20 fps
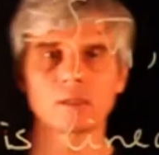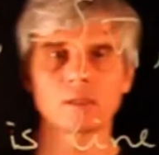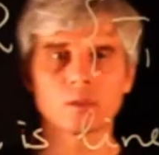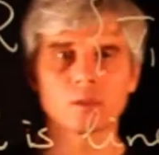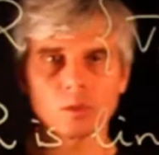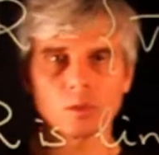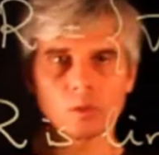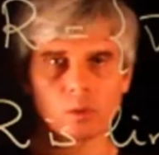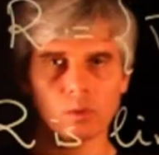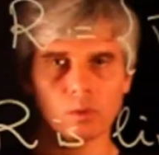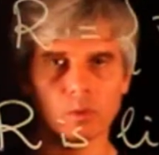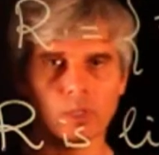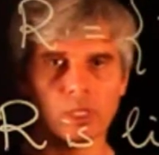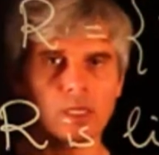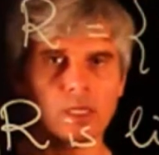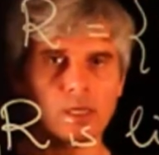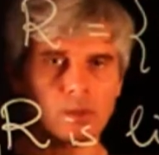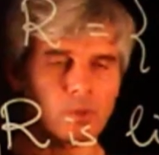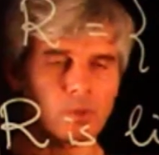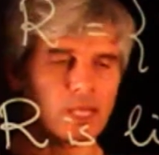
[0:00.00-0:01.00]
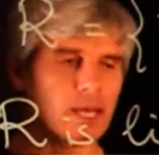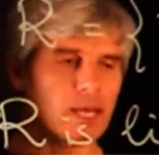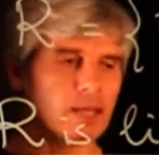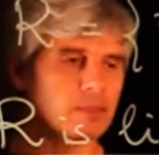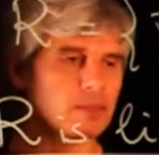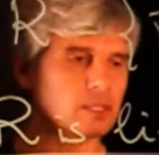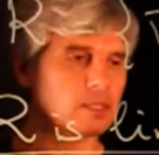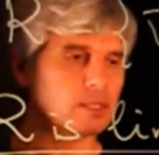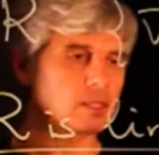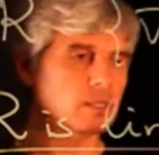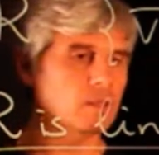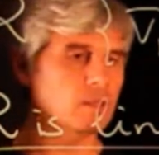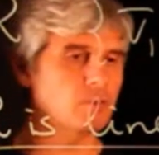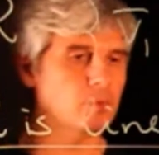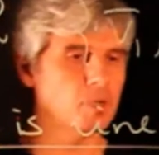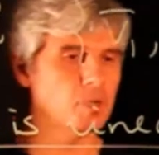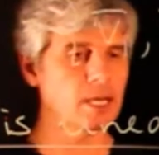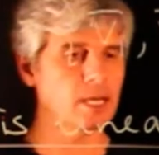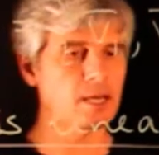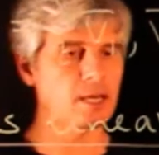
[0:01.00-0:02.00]
So here we get that if
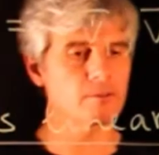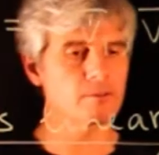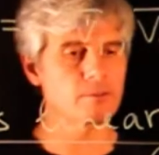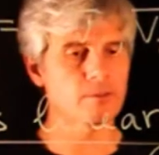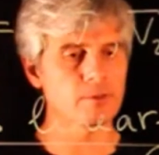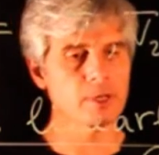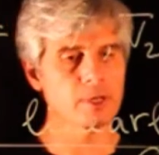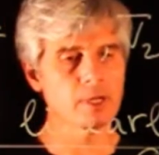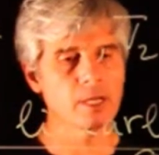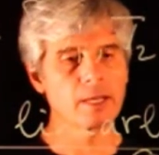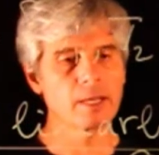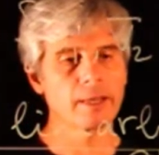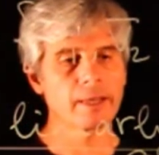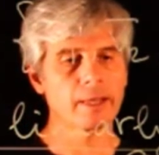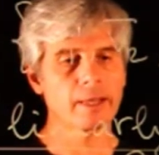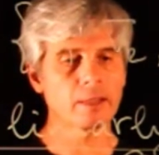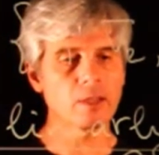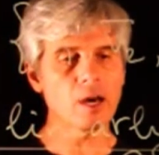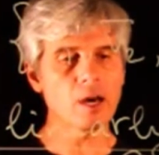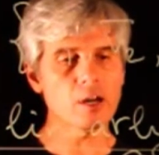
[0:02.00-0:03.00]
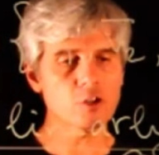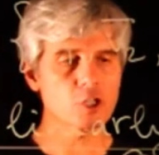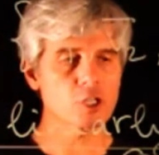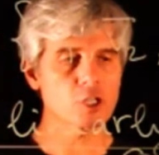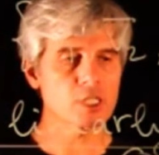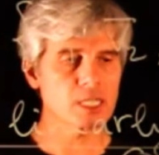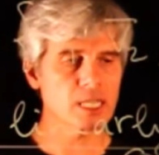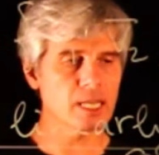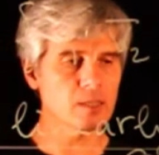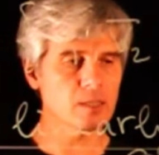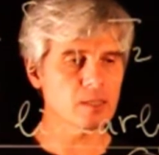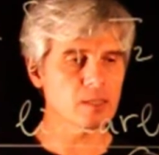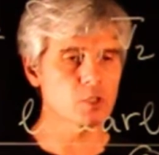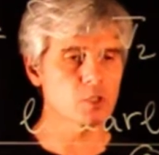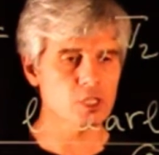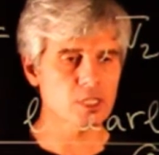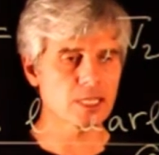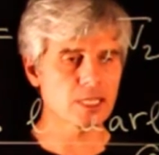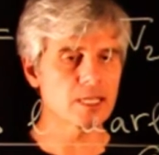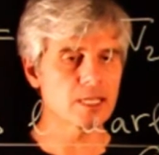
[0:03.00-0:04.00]
we have a larger set
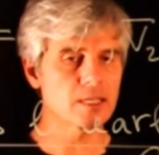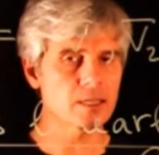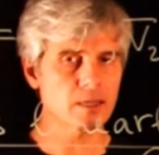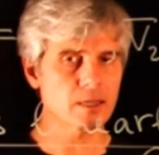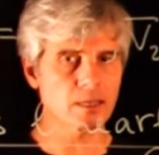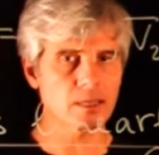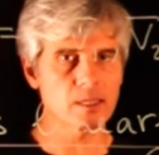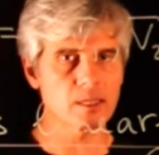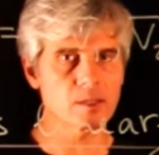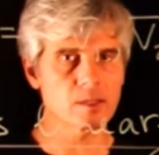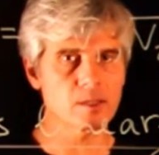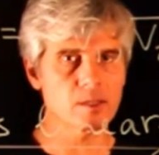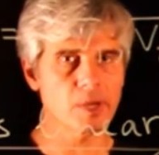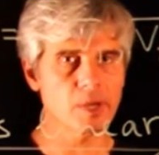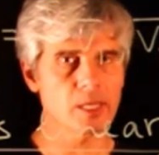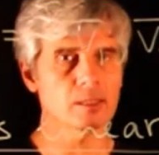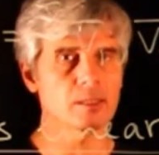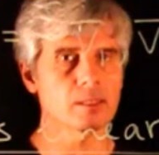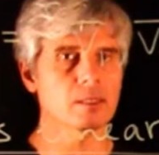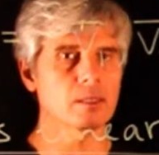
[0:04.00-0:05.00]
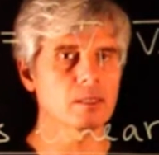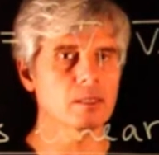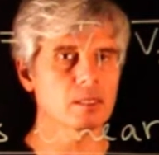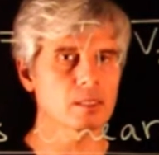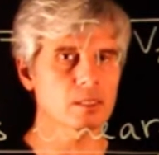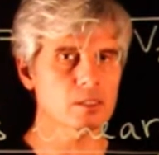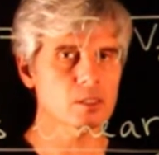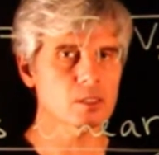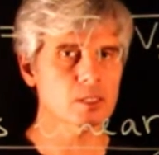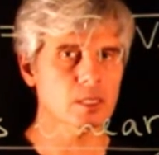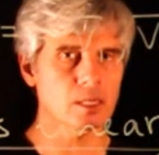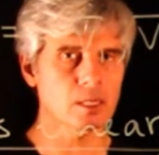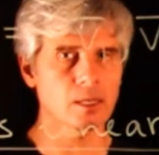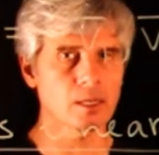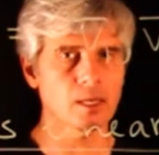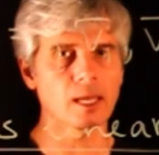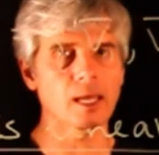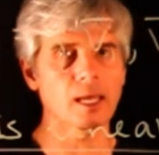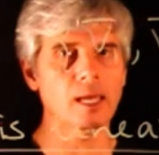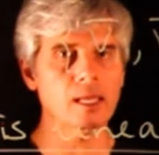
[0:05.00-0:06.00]
which is linearly independent, then it's
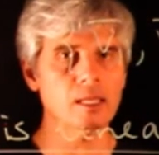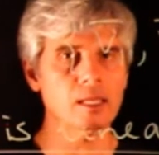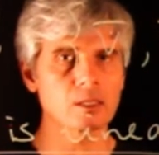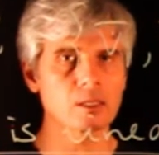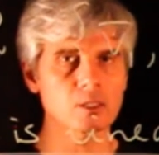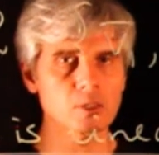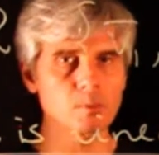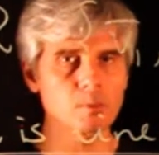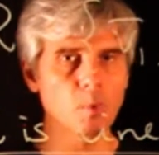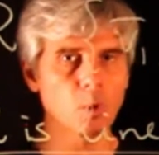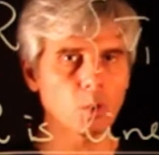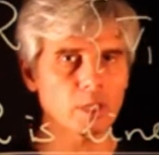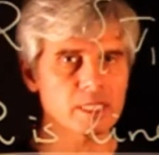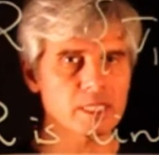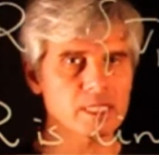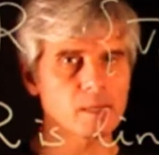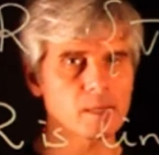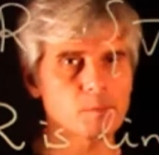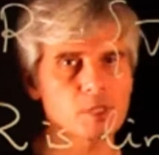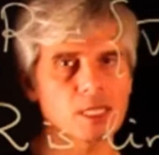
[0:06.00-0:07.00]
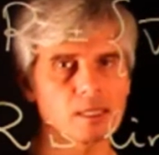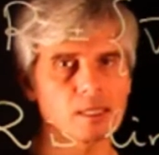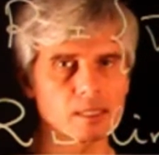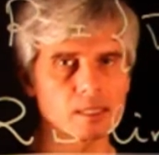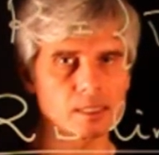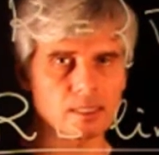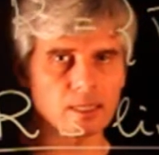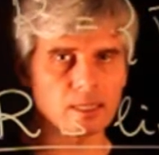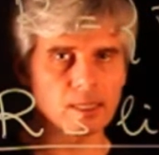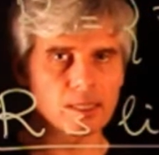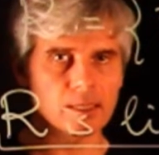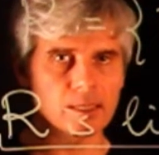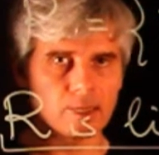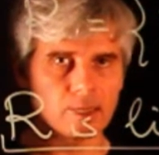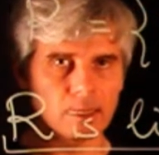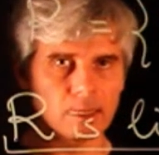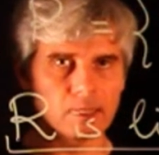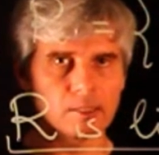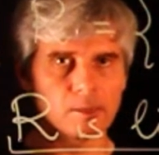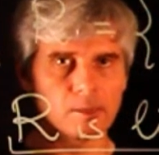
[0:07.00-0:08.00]
any smaller subset is
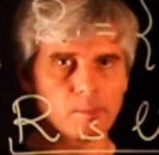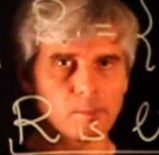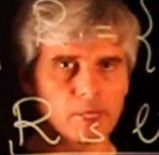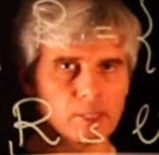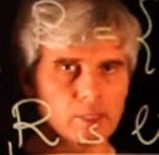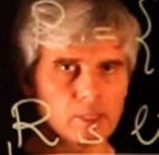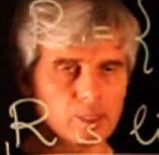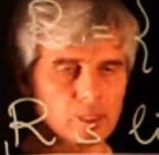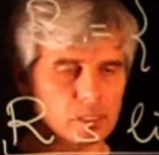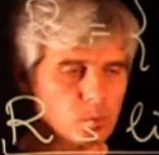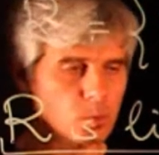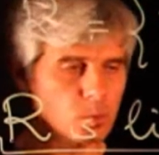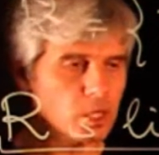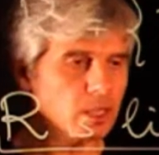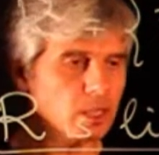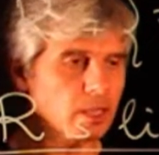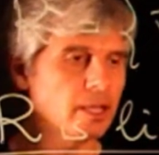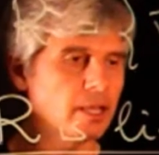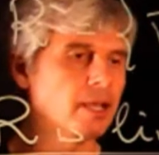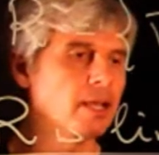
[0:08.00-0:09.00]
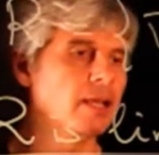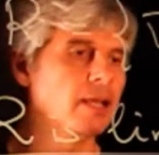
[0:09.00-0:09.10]
linearly independent as well.